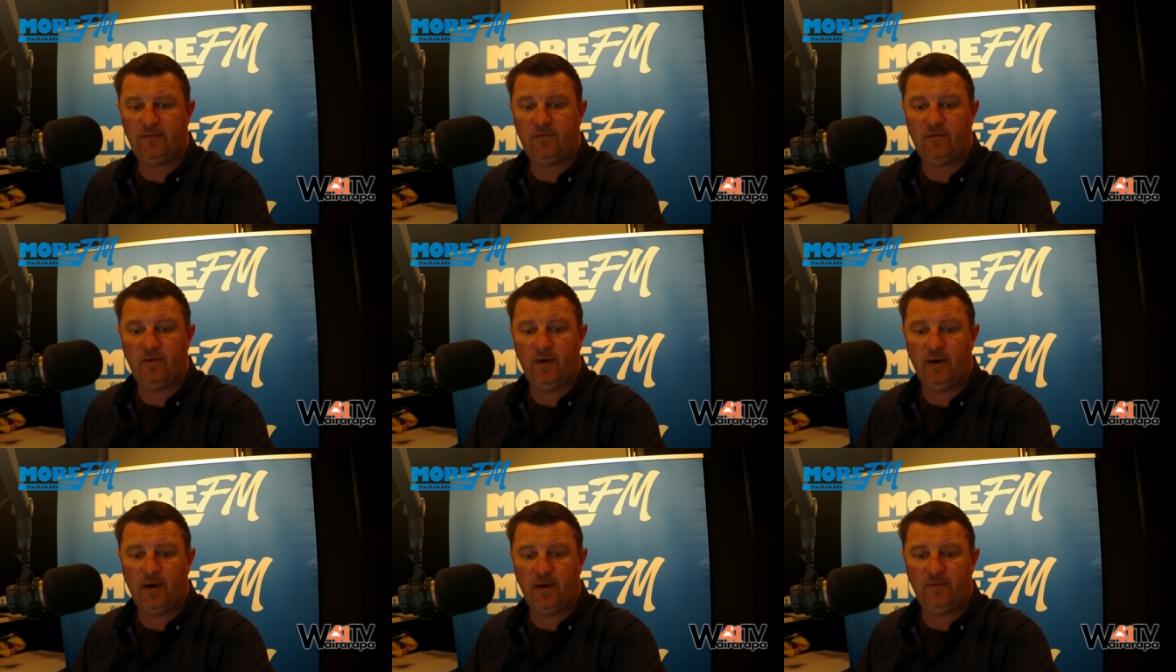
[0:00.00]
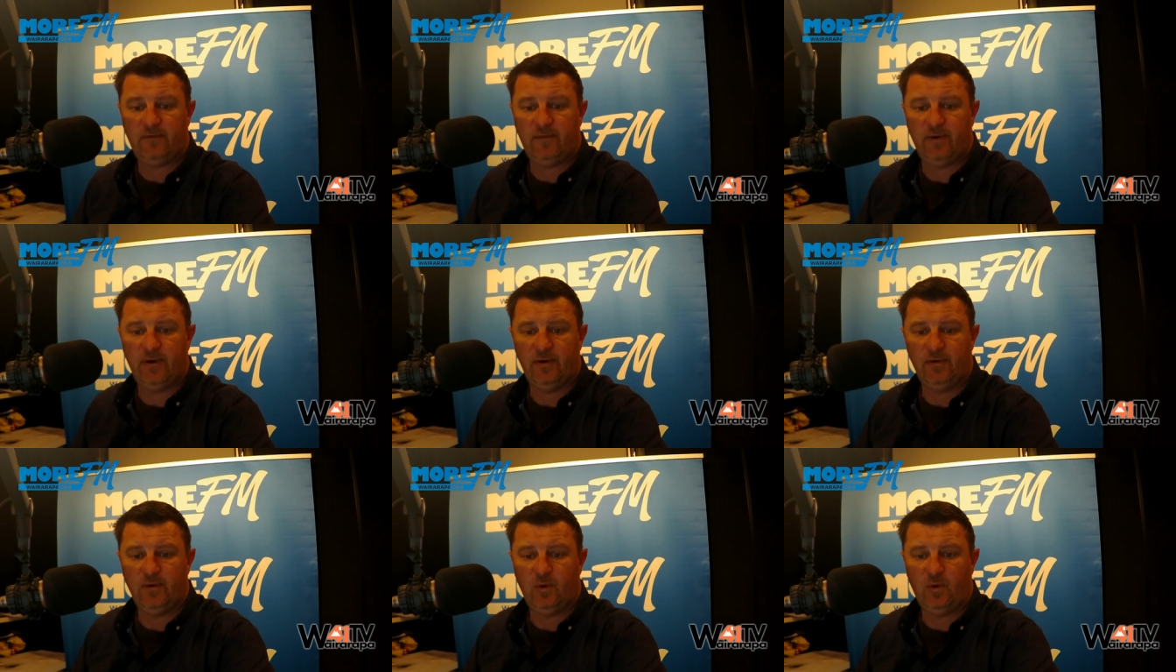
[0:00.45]
for an
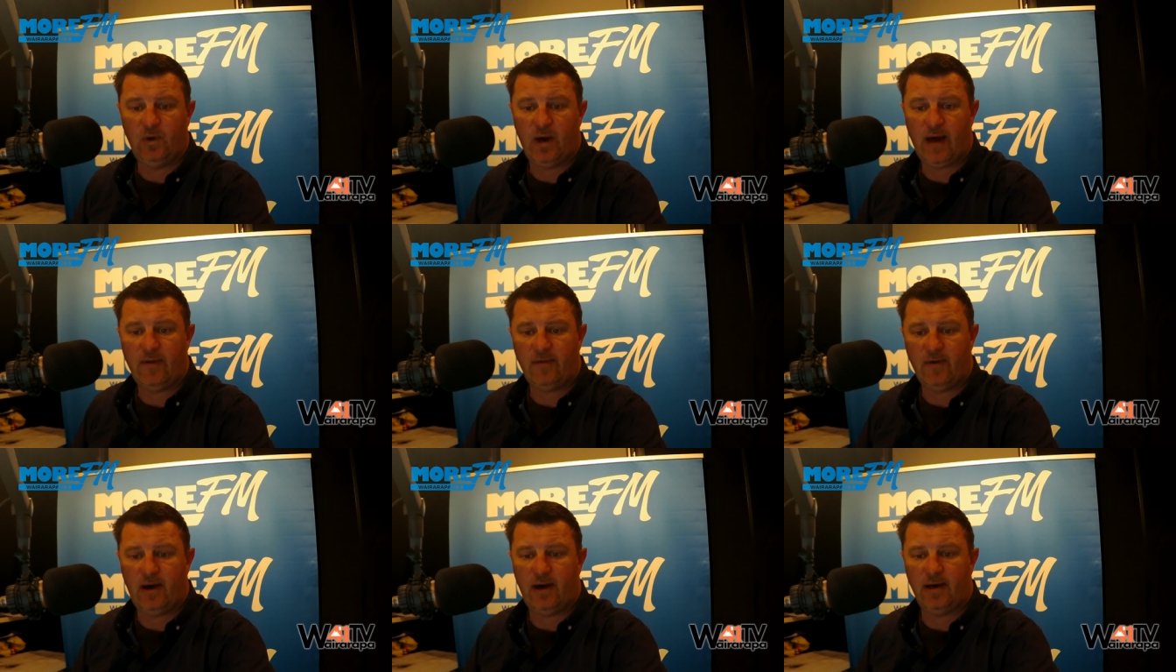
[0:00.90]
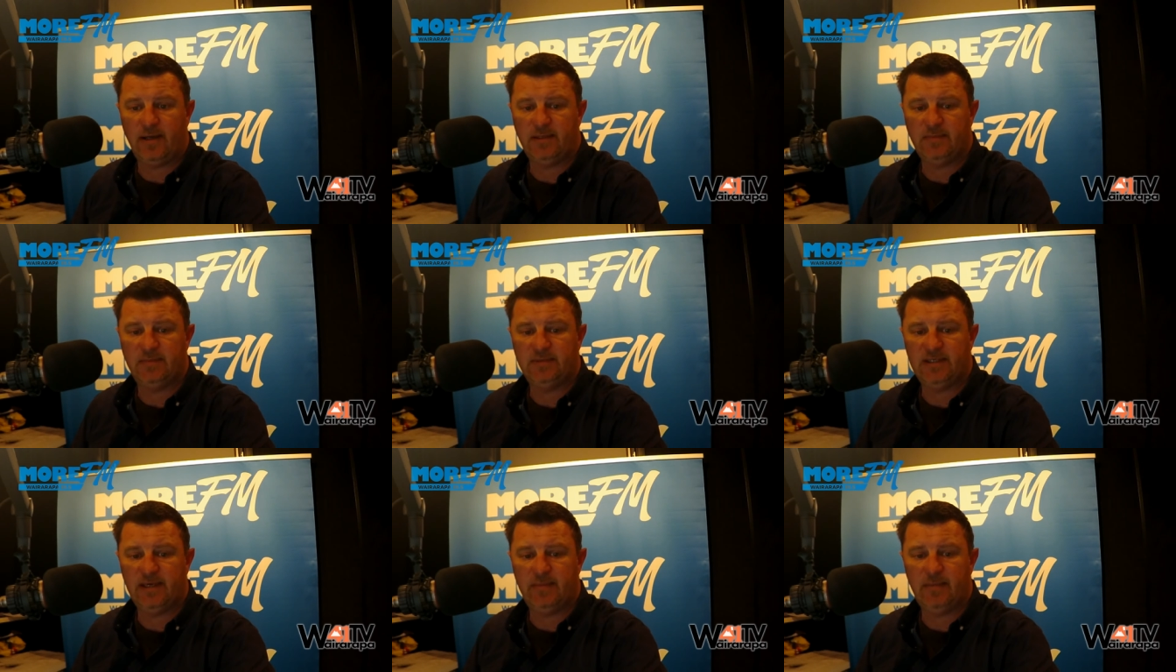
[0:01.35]
iPhone or other
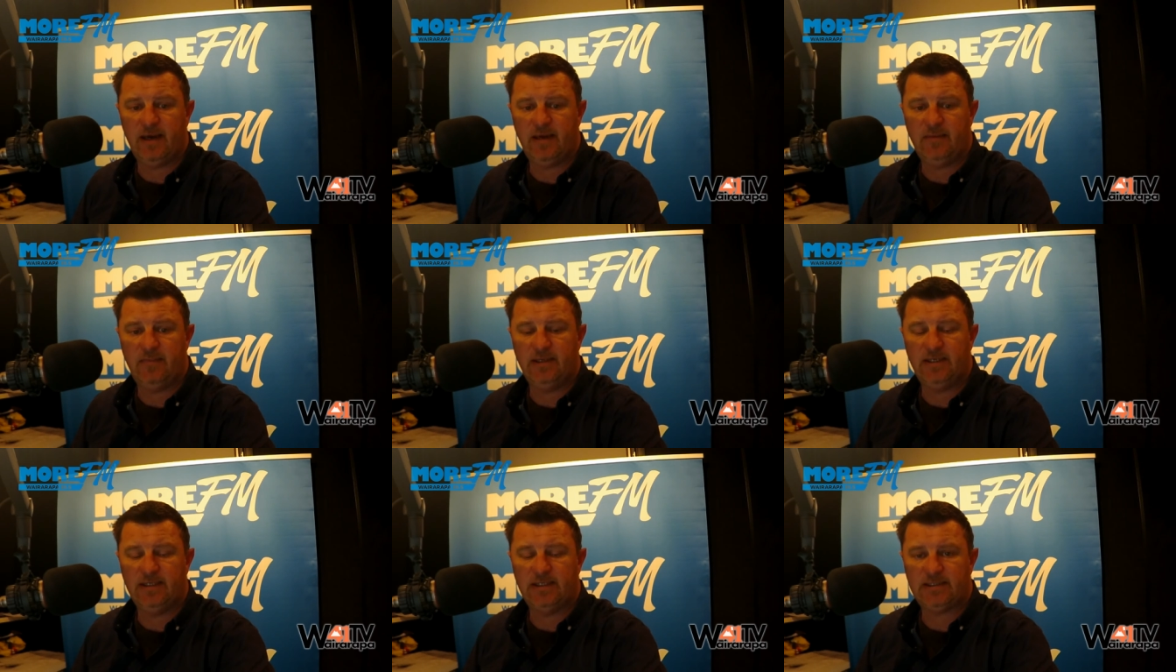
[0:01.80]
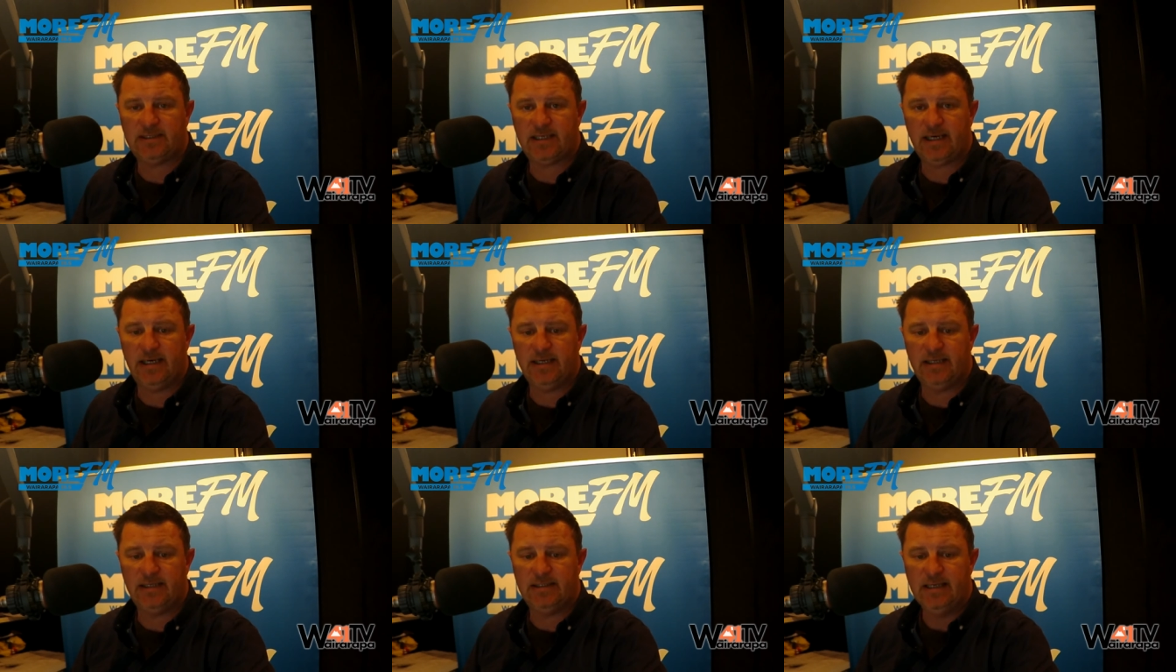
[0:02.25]
items that may have been
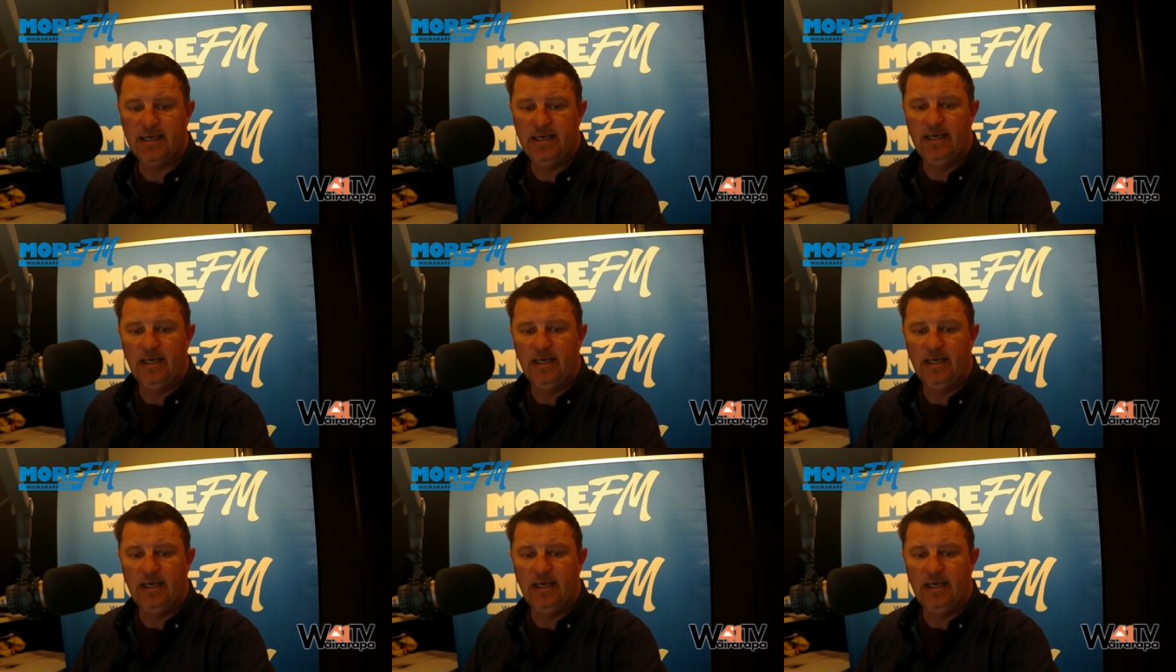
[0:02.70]
discarded